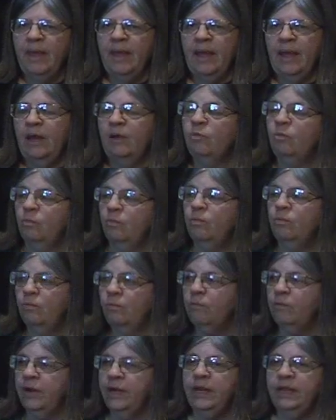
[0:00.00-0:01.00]
And
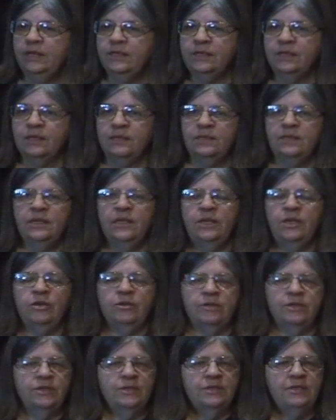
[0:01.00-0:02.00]
we need to
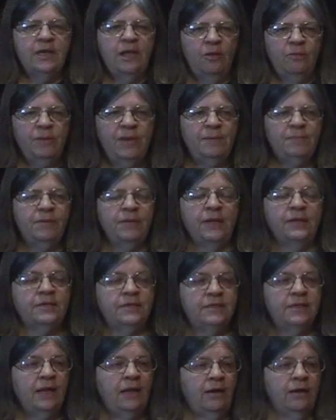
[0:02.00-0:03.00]
continue to tell people and
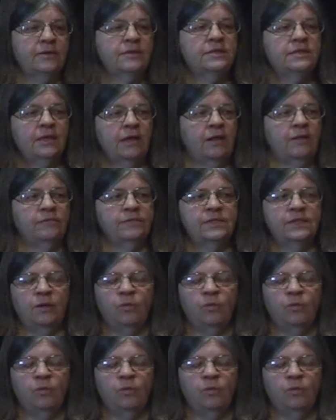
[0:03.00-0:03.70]
to tell ourselves